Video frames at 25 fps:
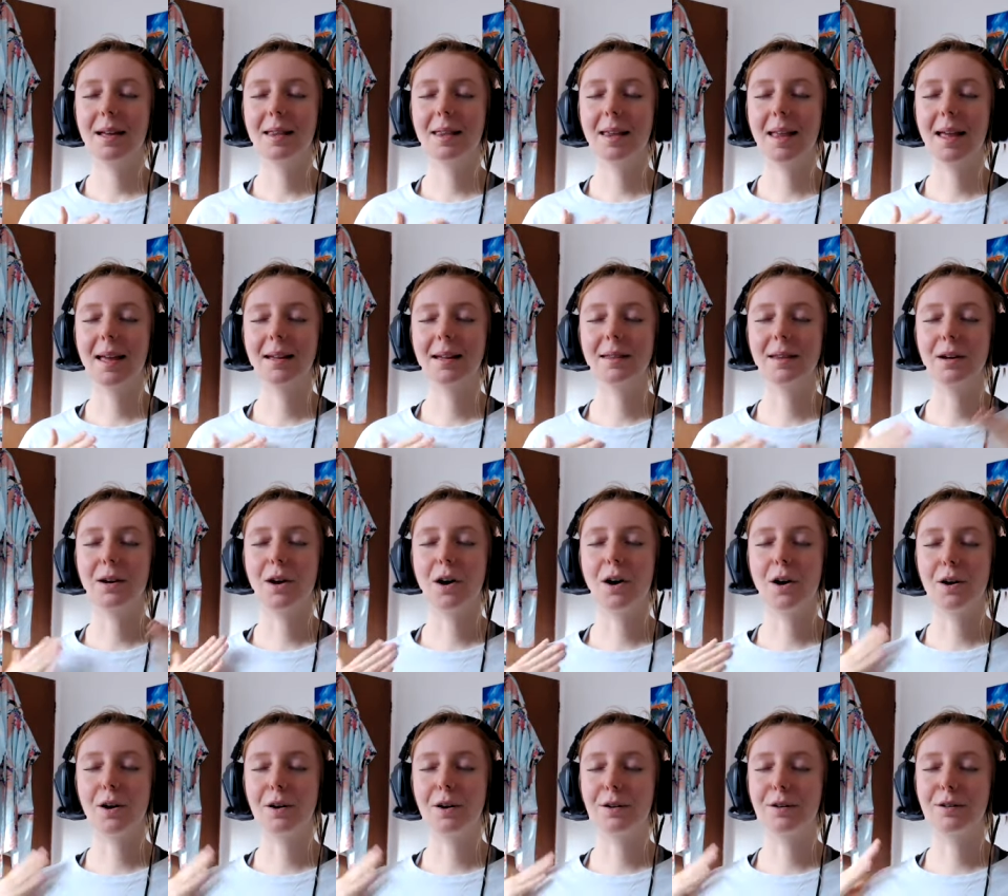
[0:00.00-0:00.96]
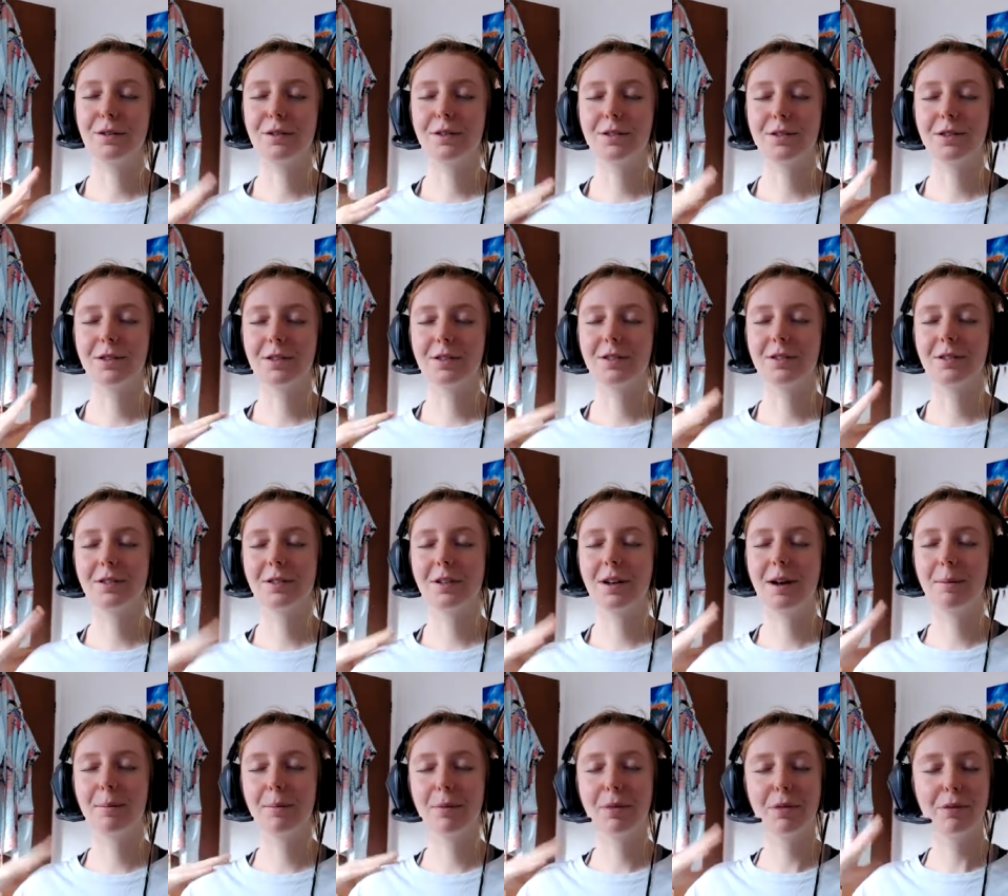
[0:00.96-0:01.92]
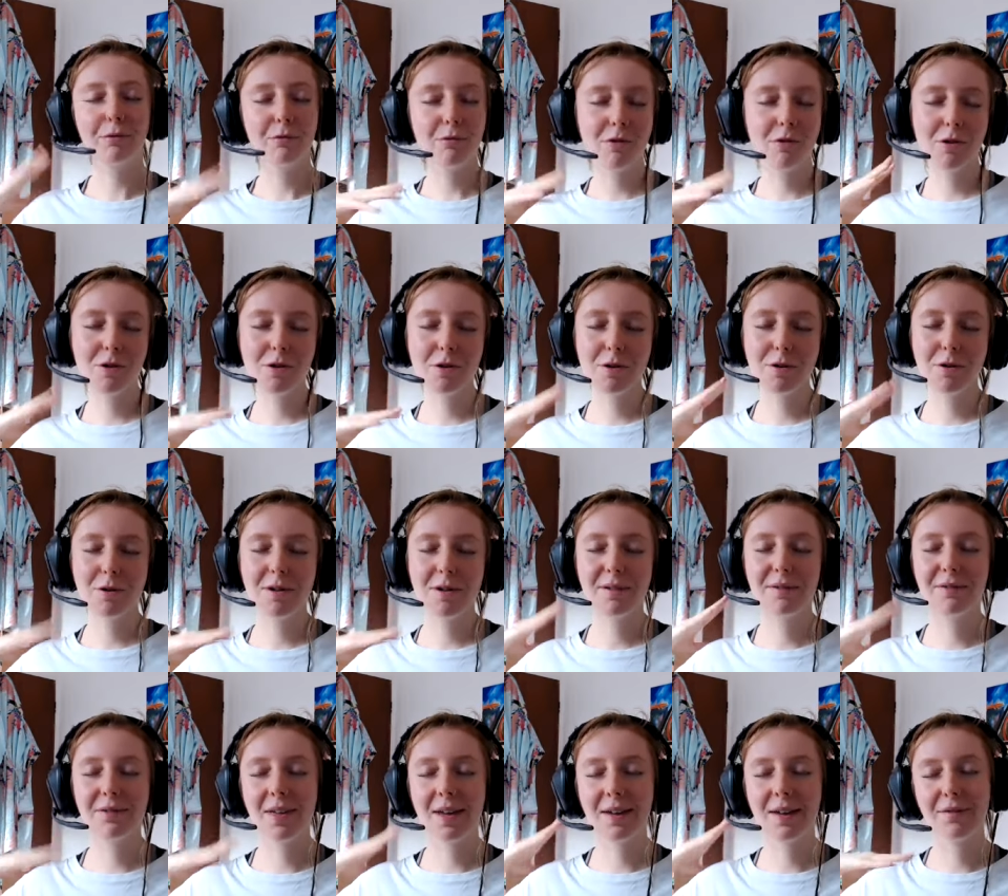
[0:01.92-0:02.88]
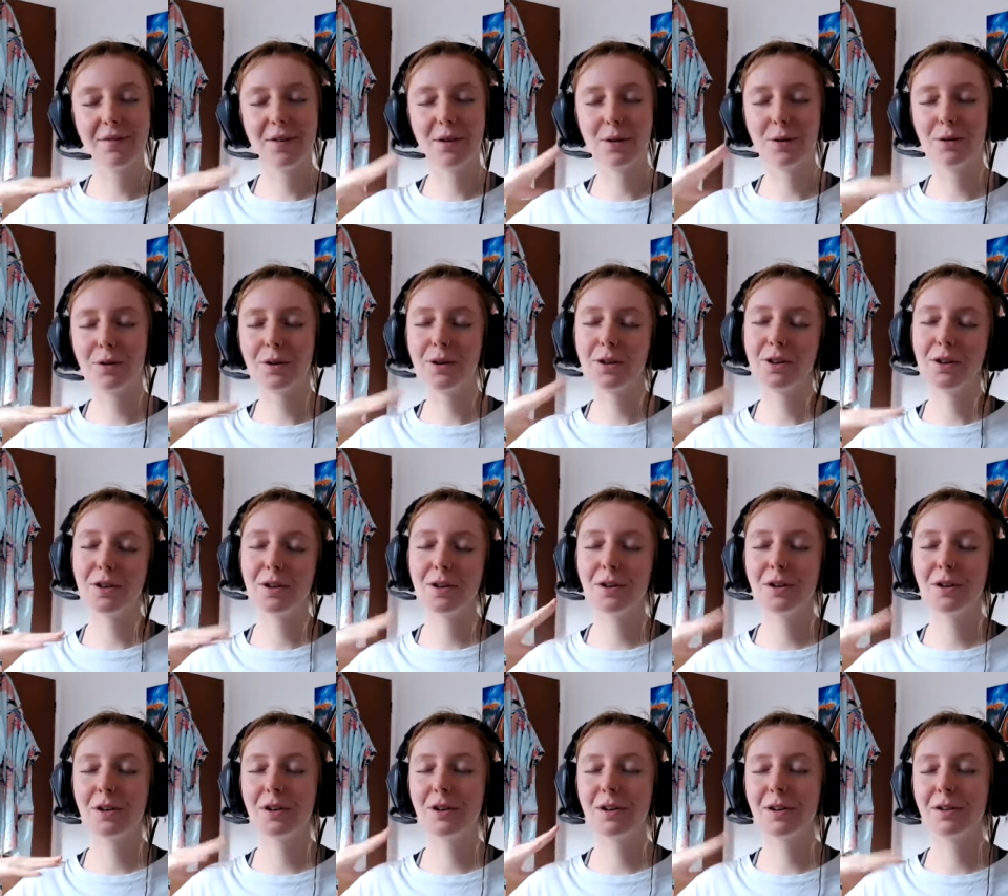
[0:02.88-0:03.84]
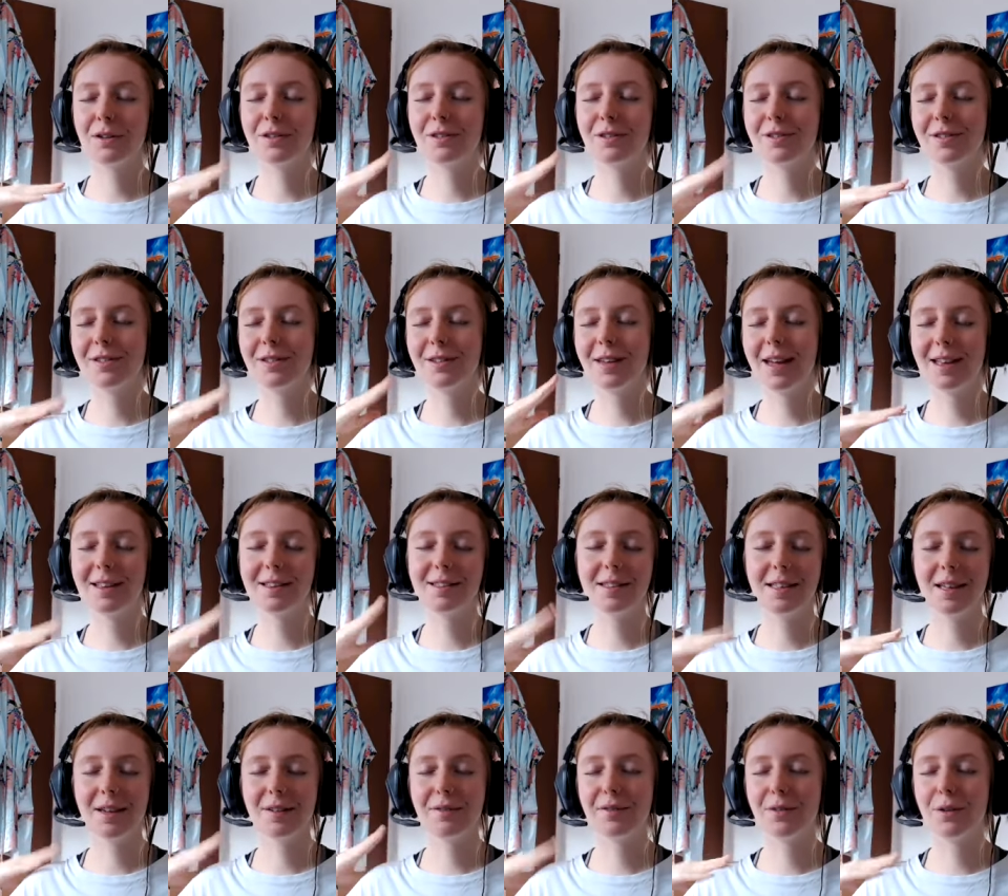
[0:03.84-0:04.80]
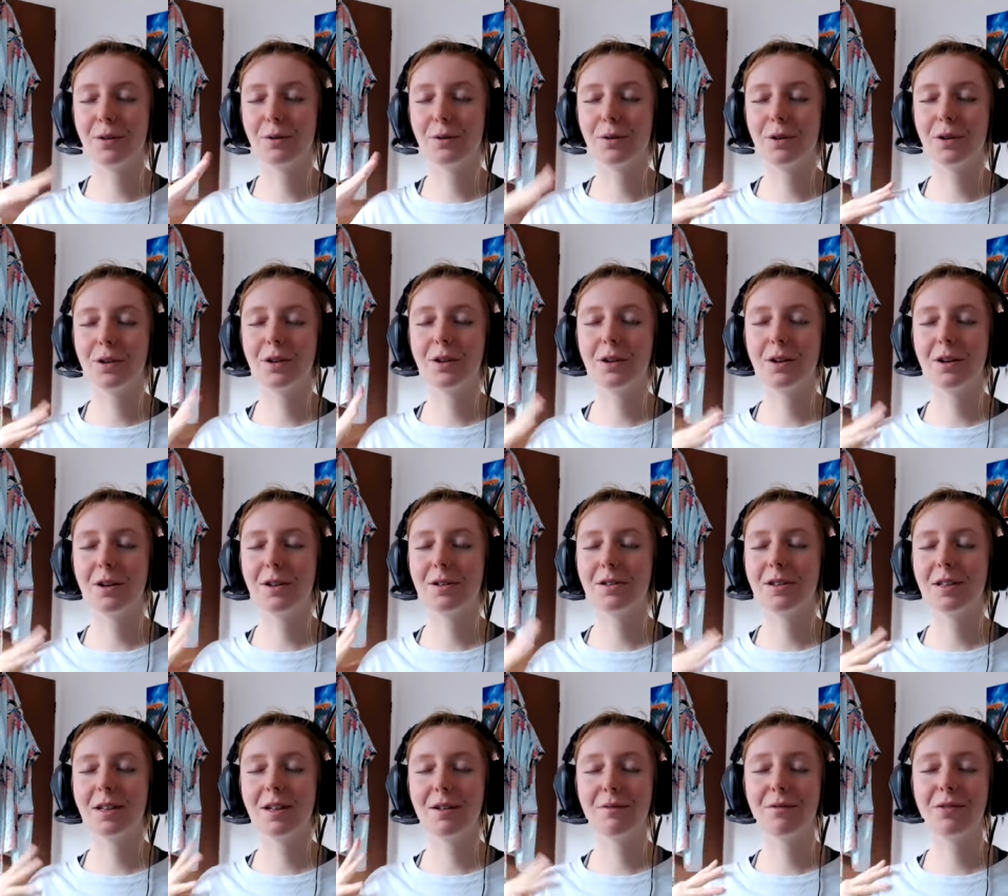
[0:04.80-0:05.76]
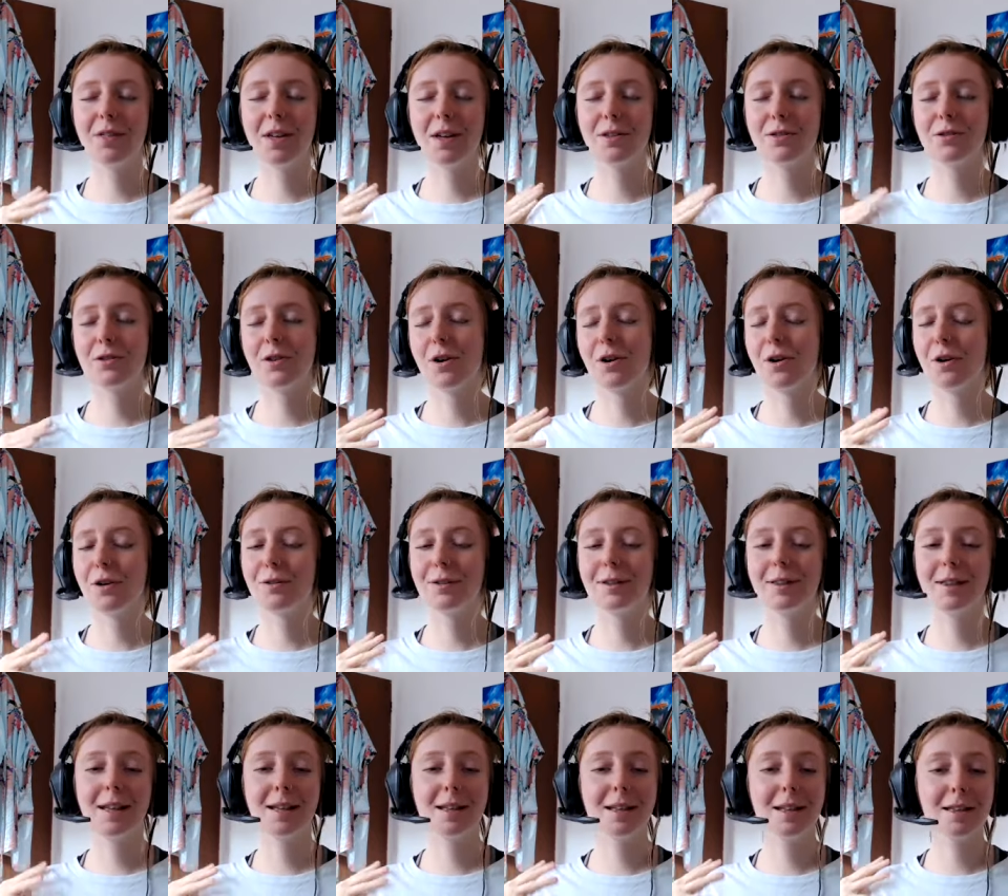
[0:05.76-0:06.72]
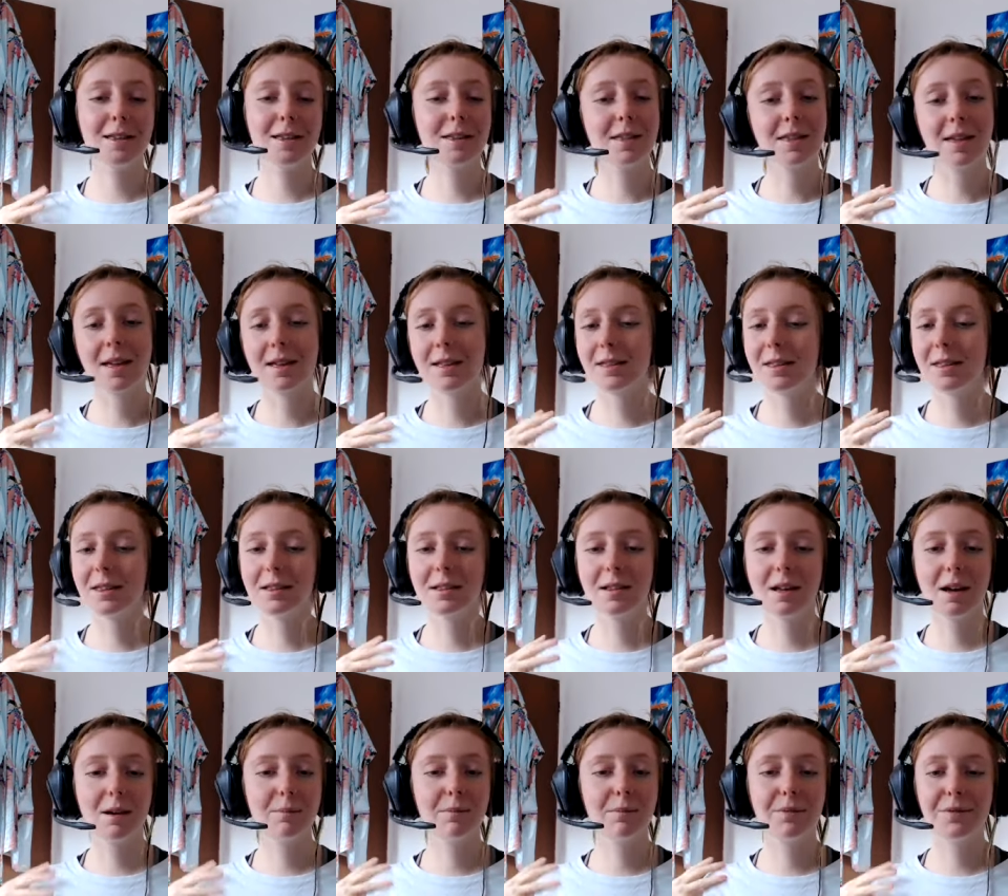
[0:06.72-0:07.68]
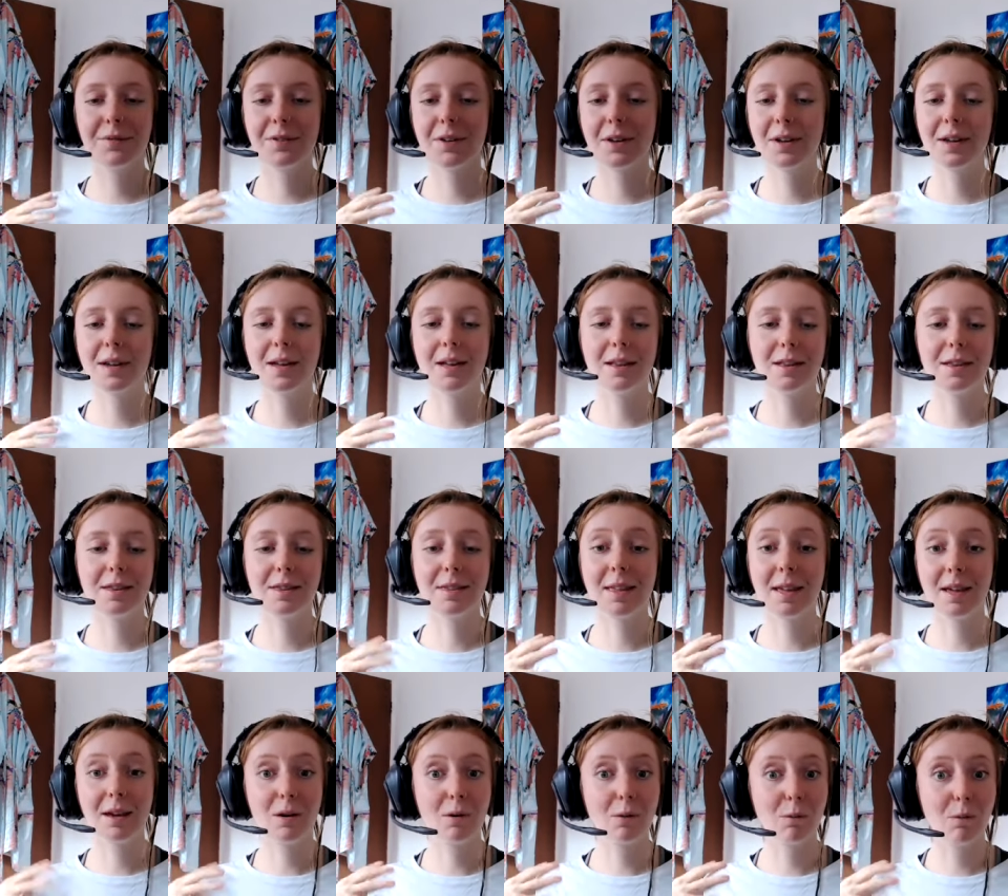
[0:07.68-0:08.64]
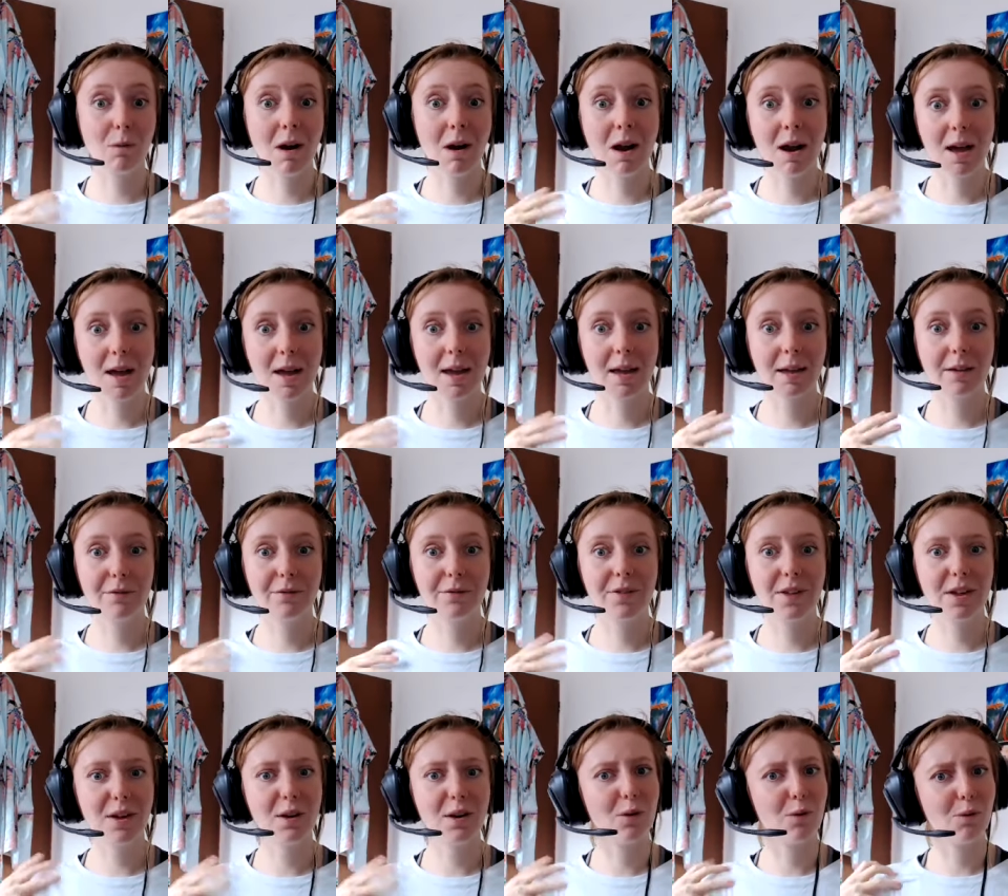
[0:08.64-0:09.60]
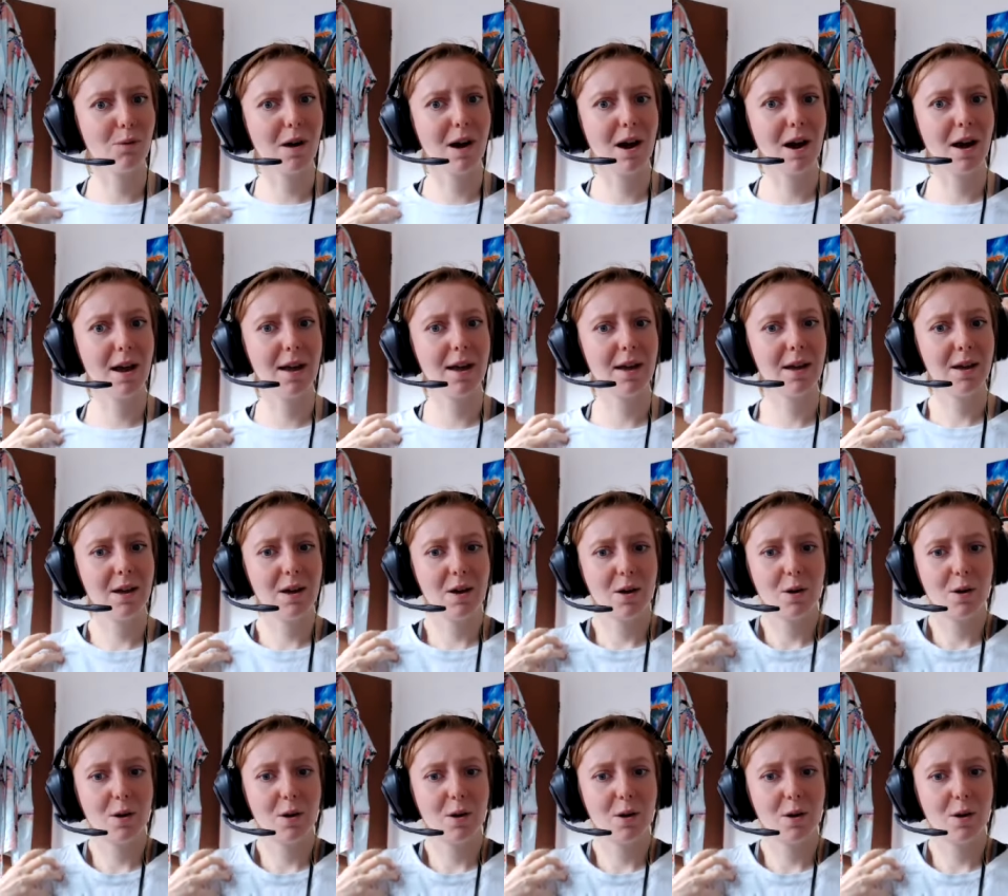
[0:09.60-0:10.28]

letting the codes just come through if they feel good, as they feel good. And if they don't, lean into that discomfort and think, why? Feel why?